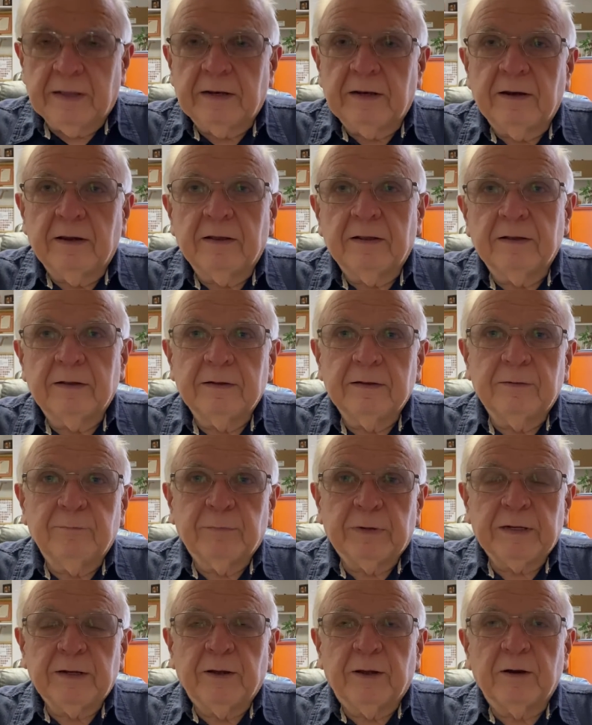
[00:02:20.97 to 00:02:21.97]

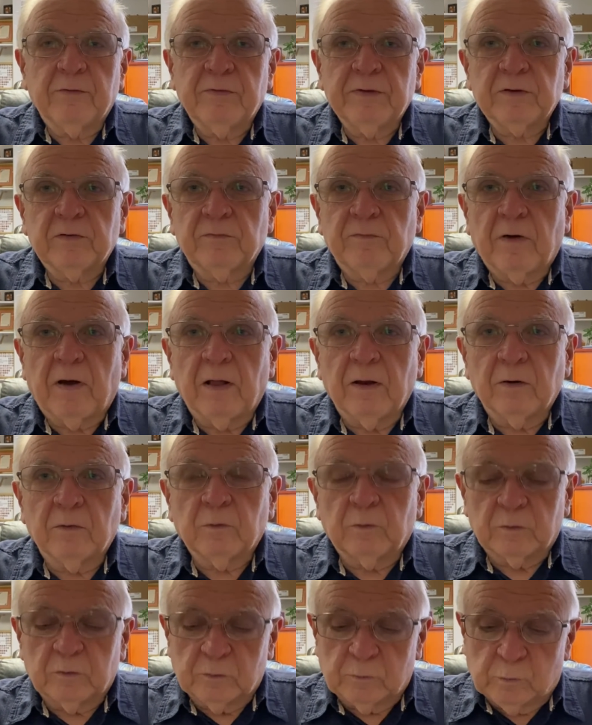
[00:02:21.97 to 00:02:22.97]
none of his
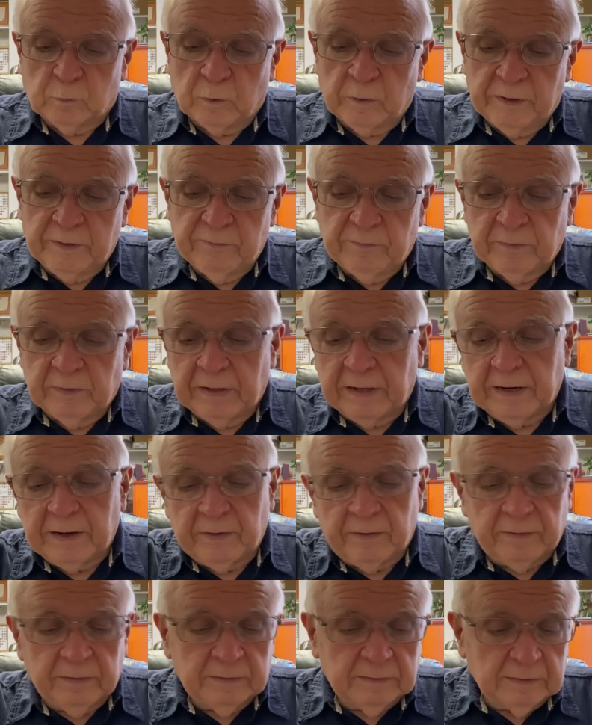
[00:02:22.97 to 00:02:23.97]
followers were even
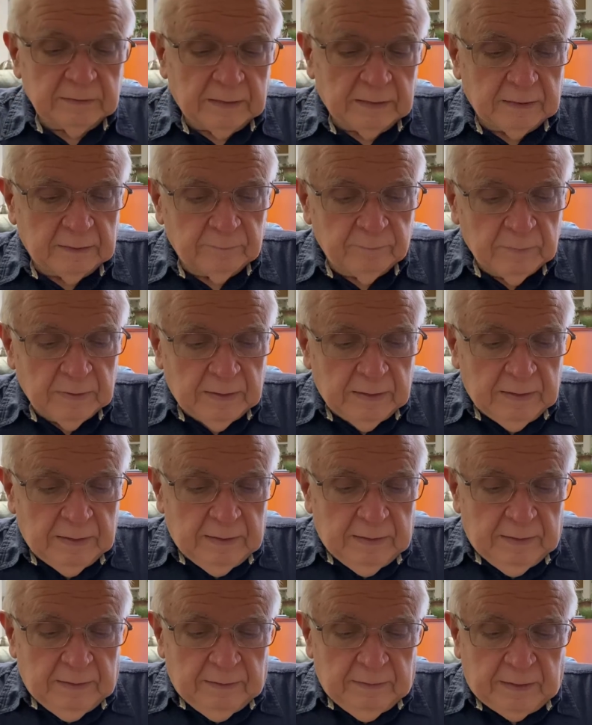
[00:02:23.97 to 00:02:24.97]
there.
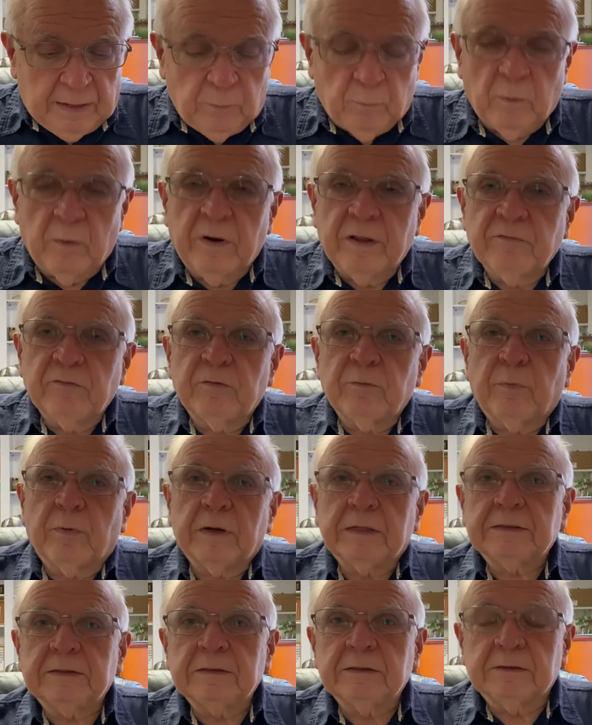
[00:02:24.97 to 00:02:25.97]
They weren't even
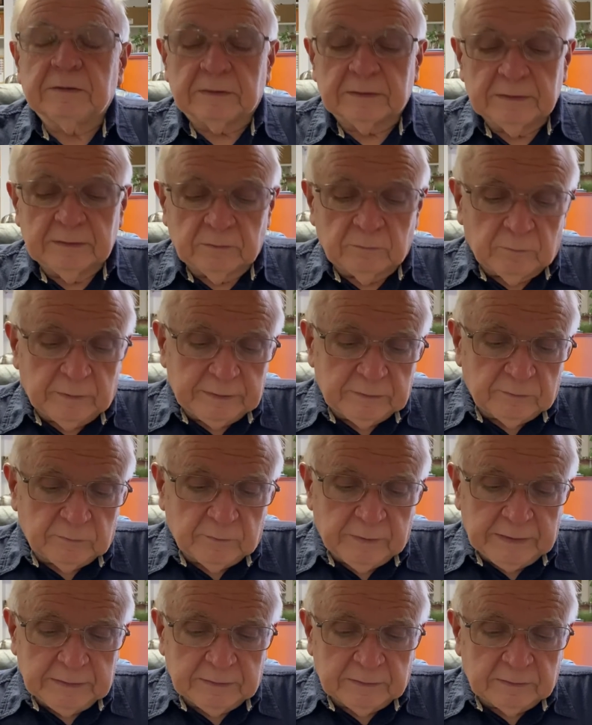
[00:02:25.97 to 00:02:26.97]
present to see the
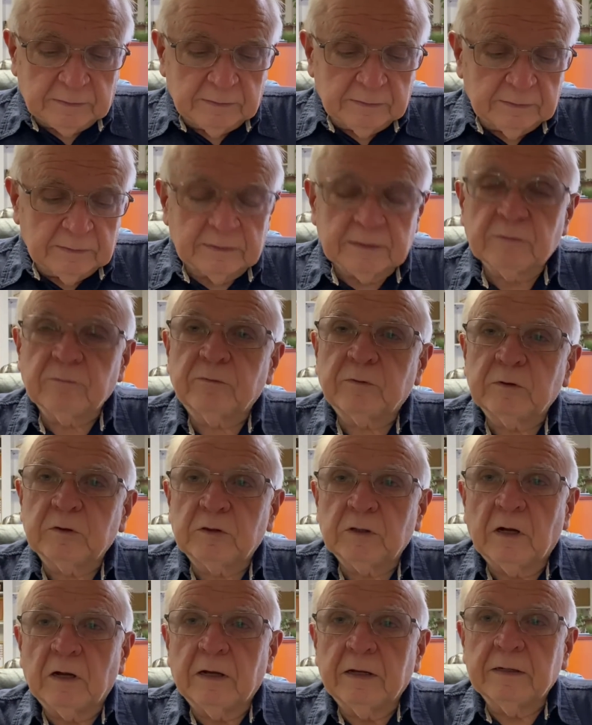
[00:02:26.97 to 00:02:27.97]
resurrection except for
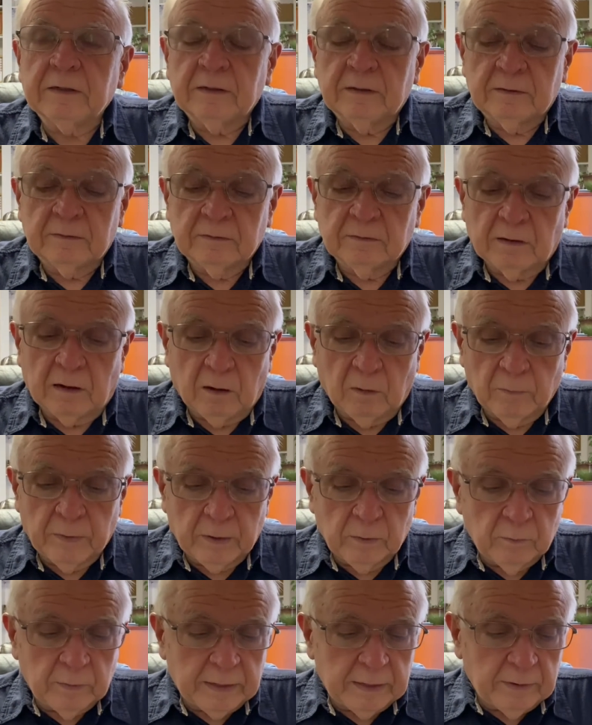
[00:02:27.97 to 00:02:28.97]
John,
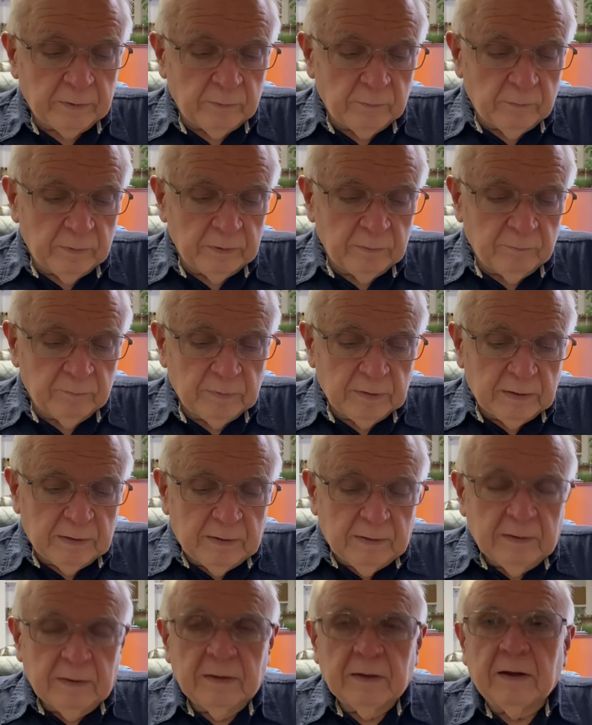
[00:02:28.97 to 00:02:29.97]
although they heard him
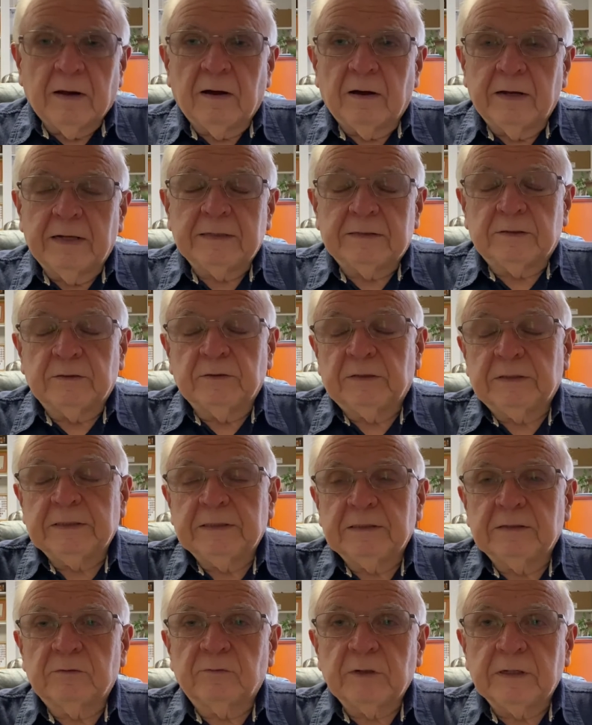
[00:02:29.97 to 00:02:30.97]
to
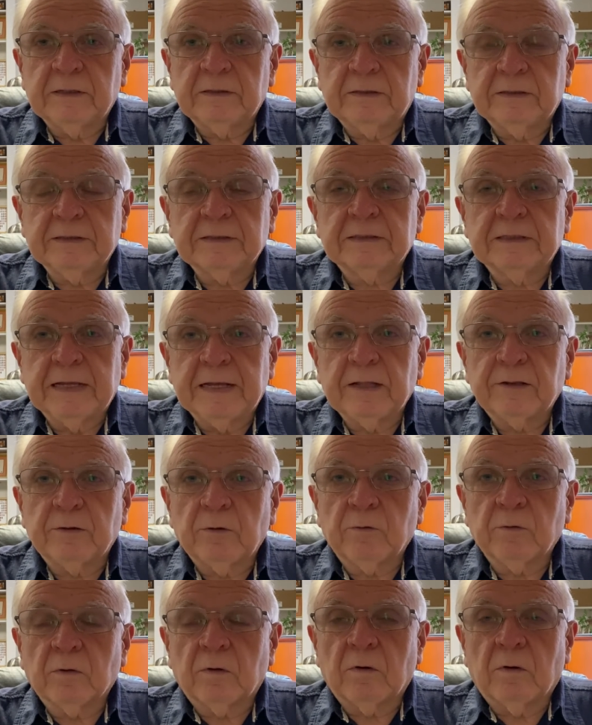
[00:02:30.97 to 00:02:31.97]
see his death
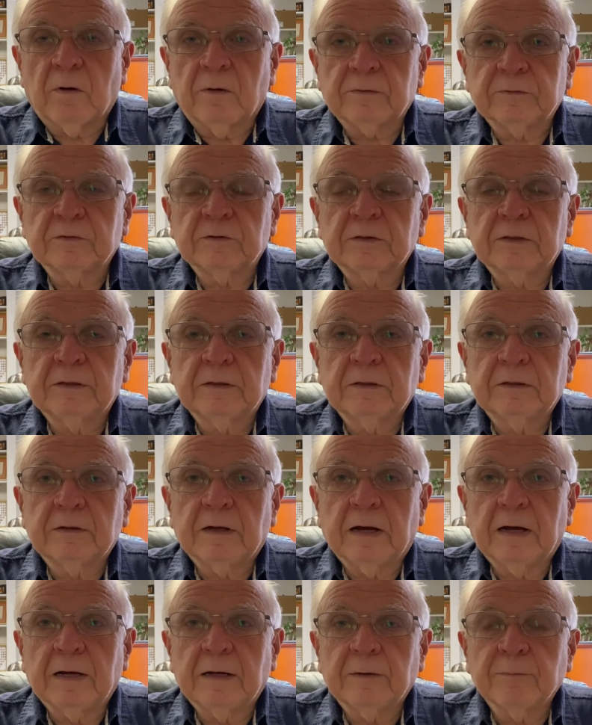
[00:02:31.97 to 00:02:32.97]
on the cross.
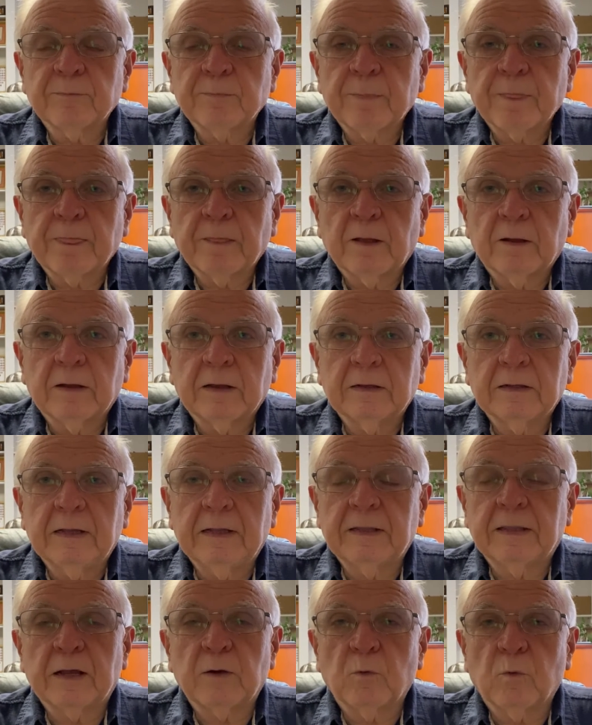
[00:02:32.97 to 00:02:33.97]

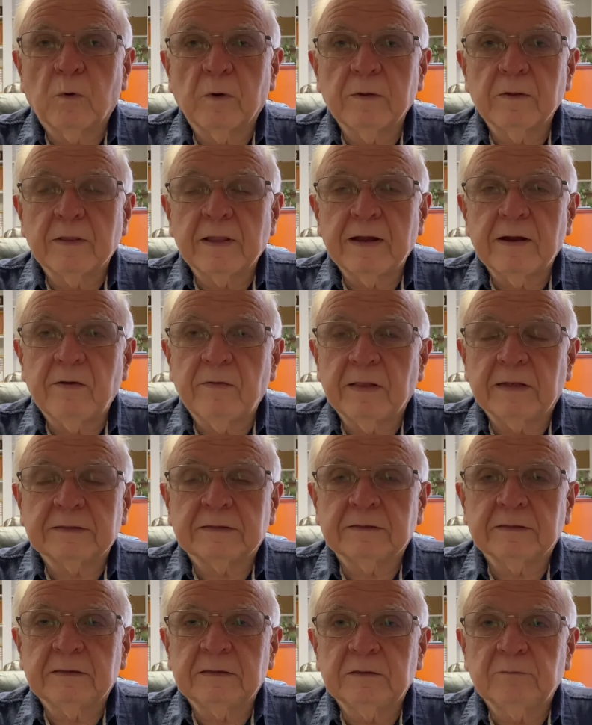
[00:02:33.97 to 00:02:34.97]
And they weren't there that
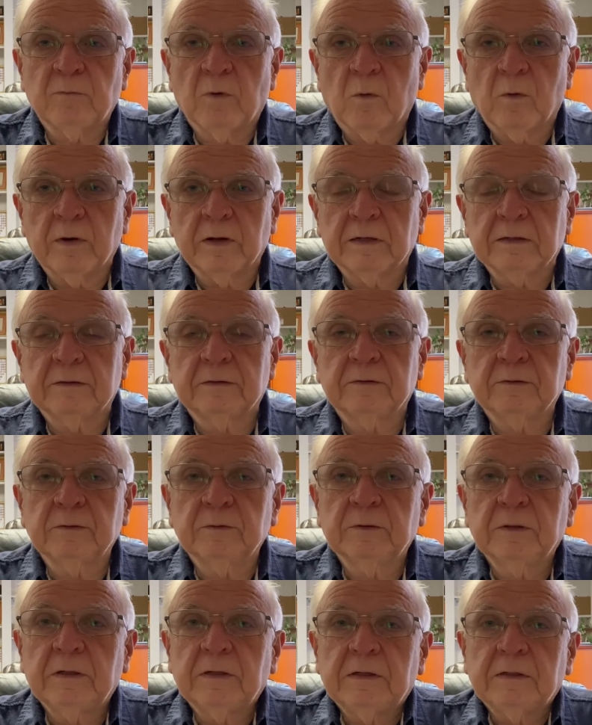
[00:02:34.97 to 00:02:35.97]
Sunday morning
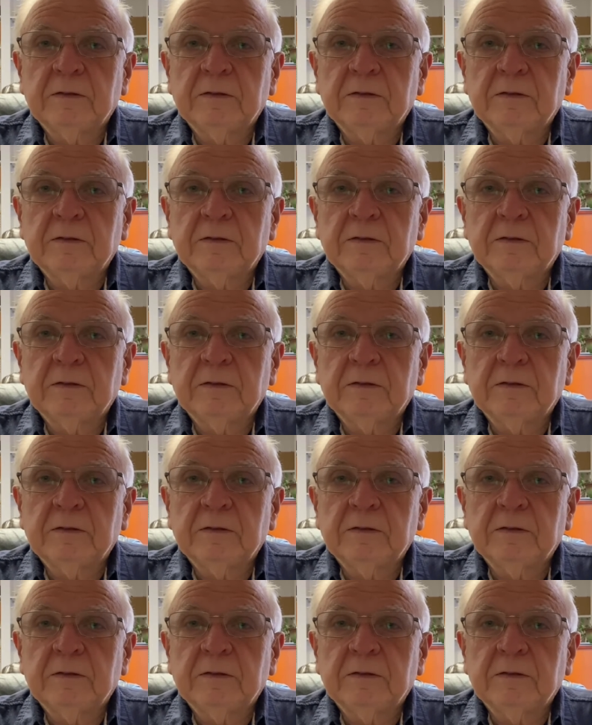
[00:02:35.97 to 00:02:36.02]
to